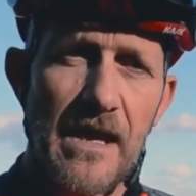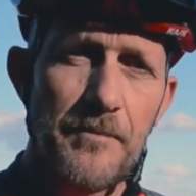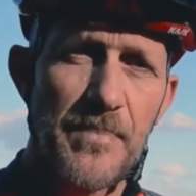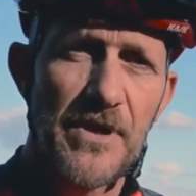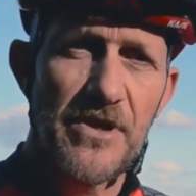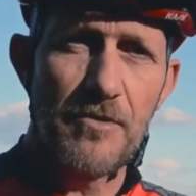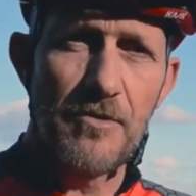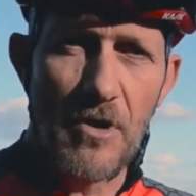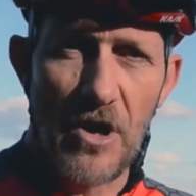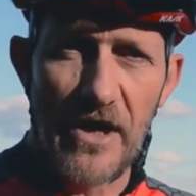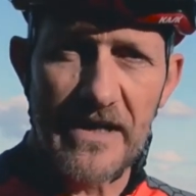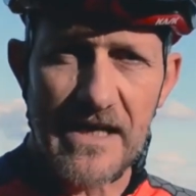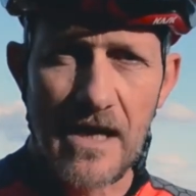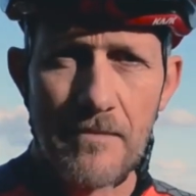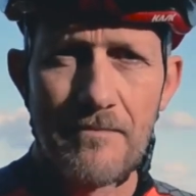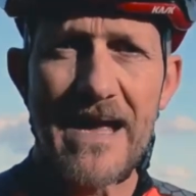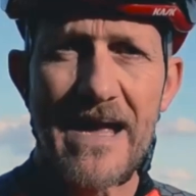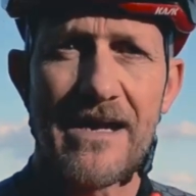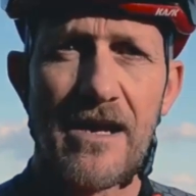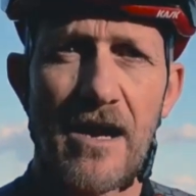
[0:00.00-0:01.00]
But you might
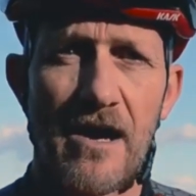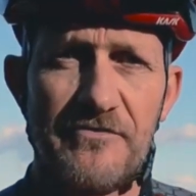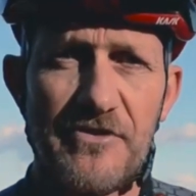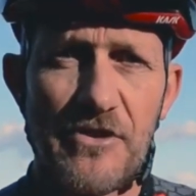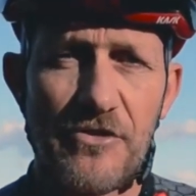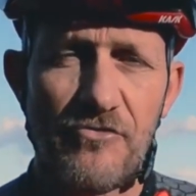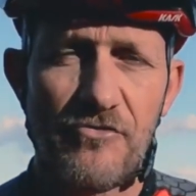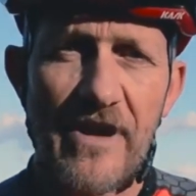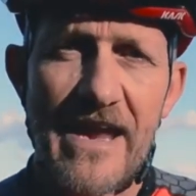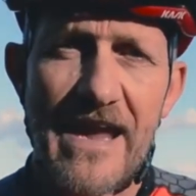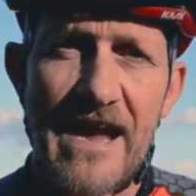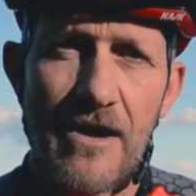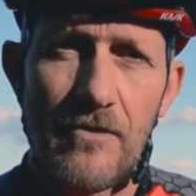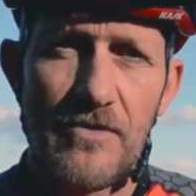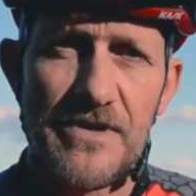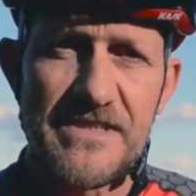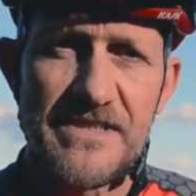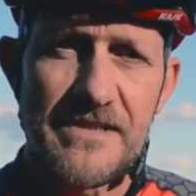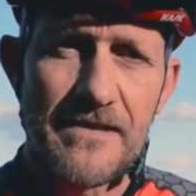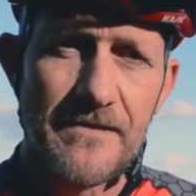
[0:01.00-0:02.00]
come back after 3
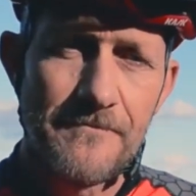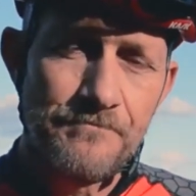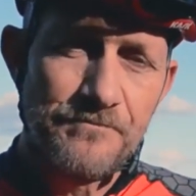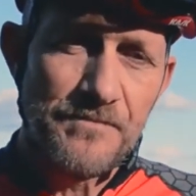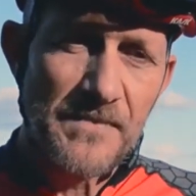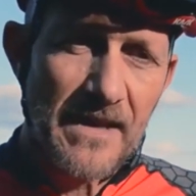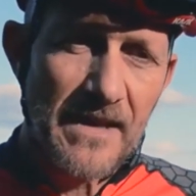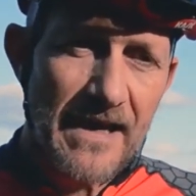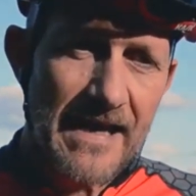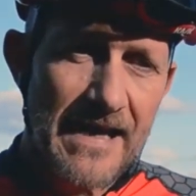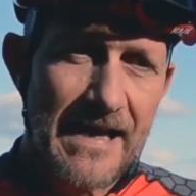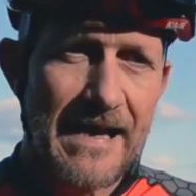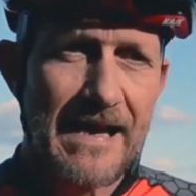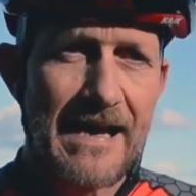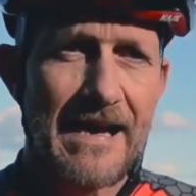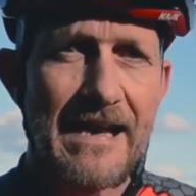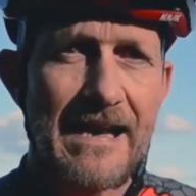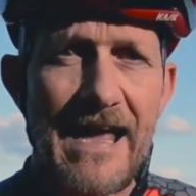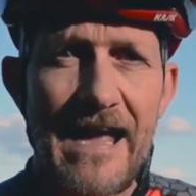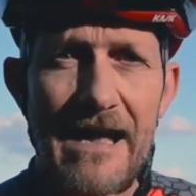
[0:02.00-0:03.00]
hours
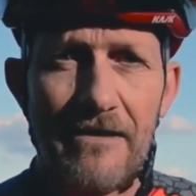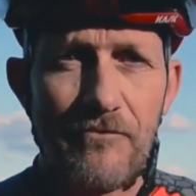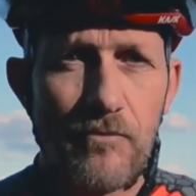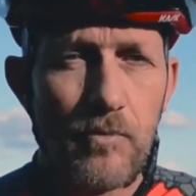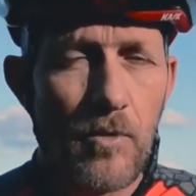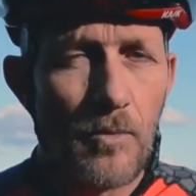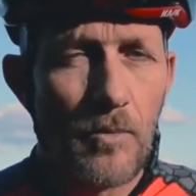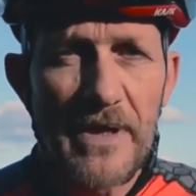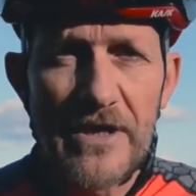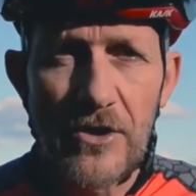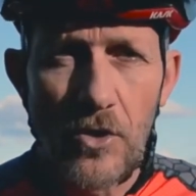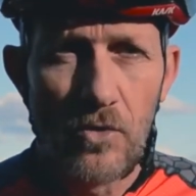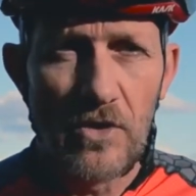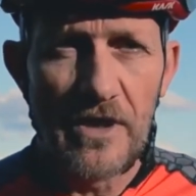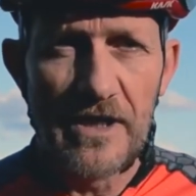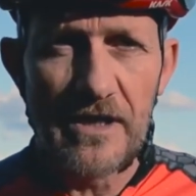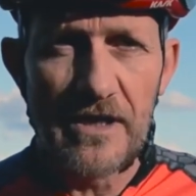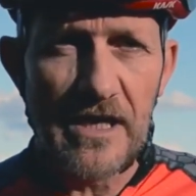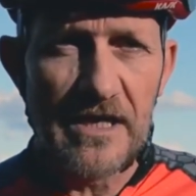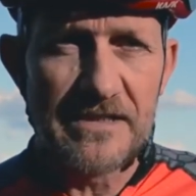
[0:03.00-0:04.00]
and have what we call
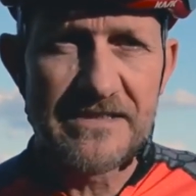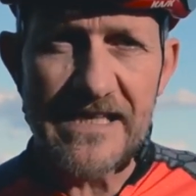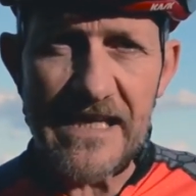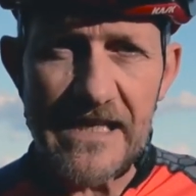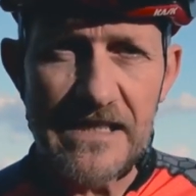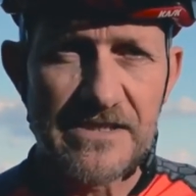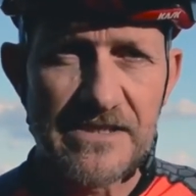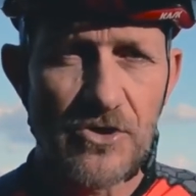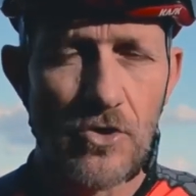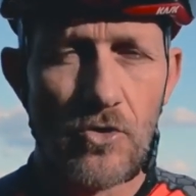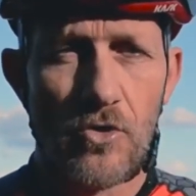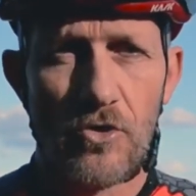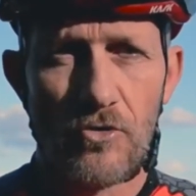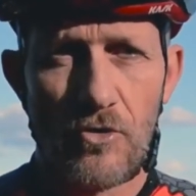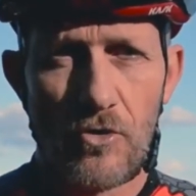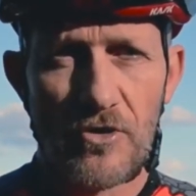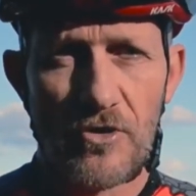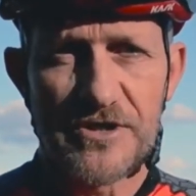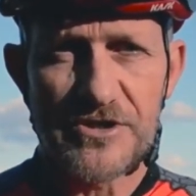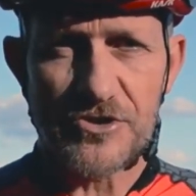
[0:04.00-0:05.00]
a T-score
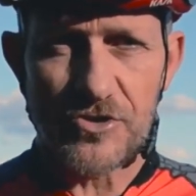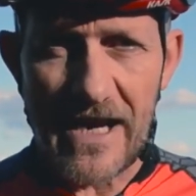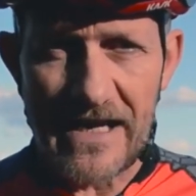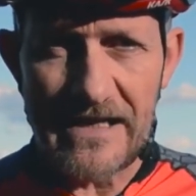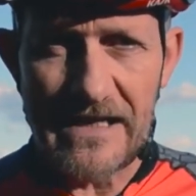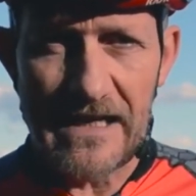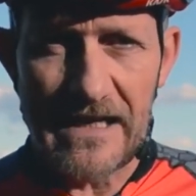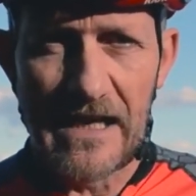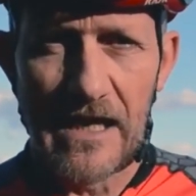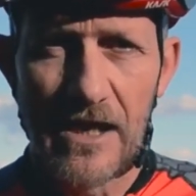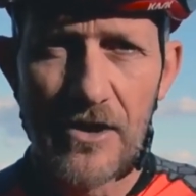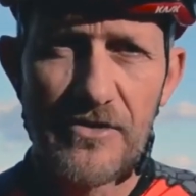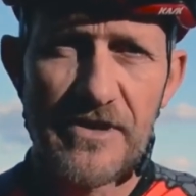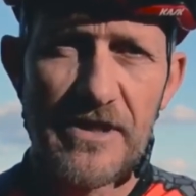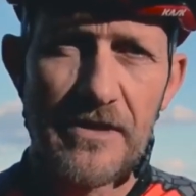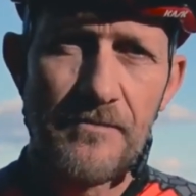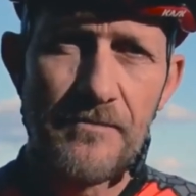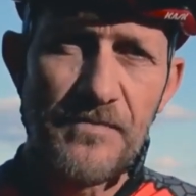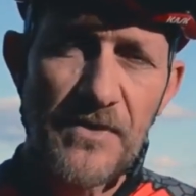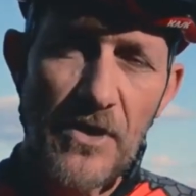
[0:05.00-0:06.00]
or a training load
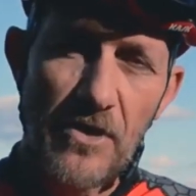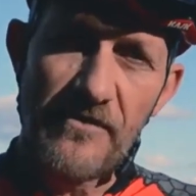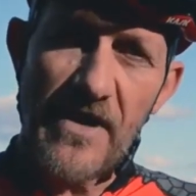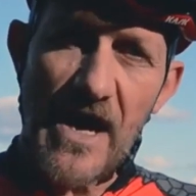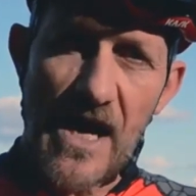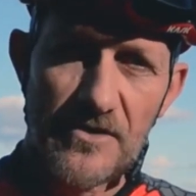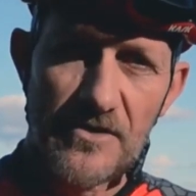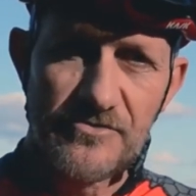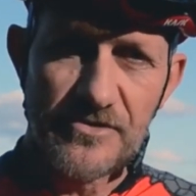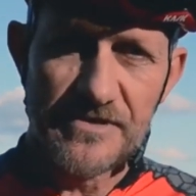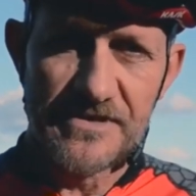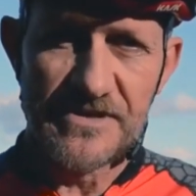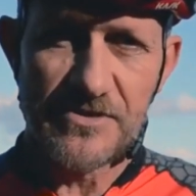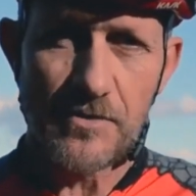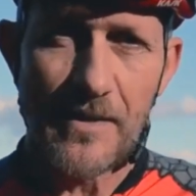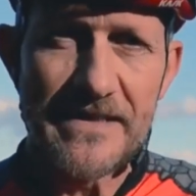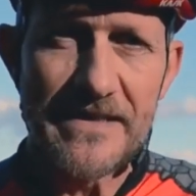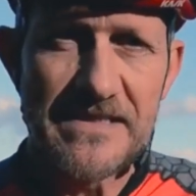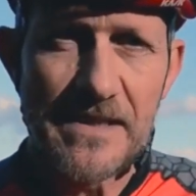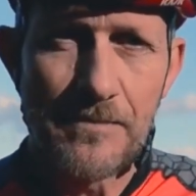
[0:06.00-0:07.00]
of
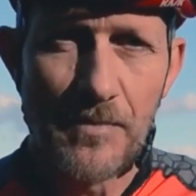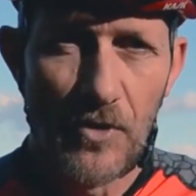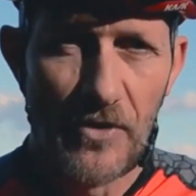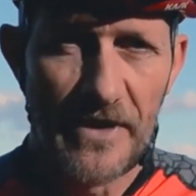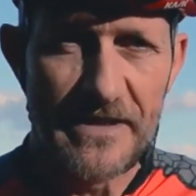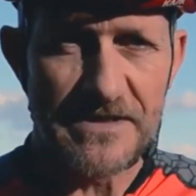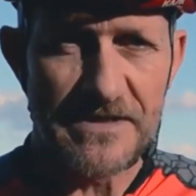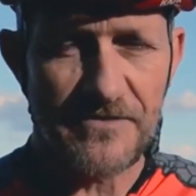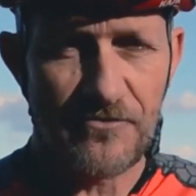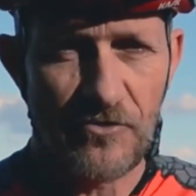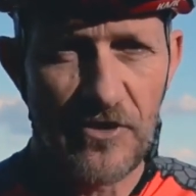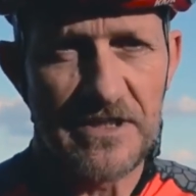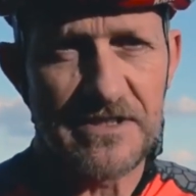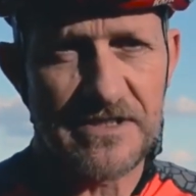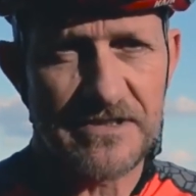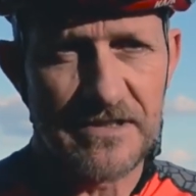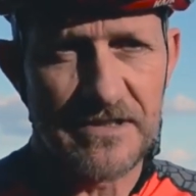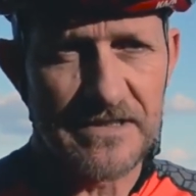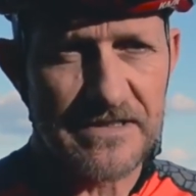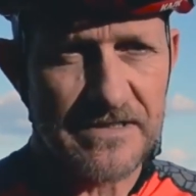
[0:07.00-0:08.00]
120 points, for
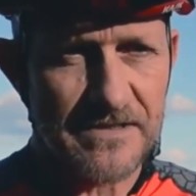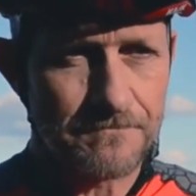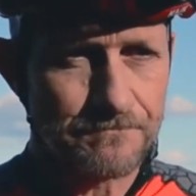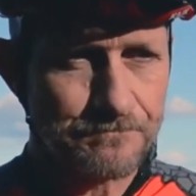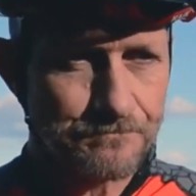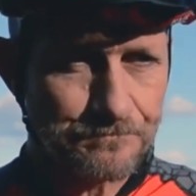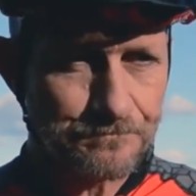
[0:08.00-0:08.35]
instance.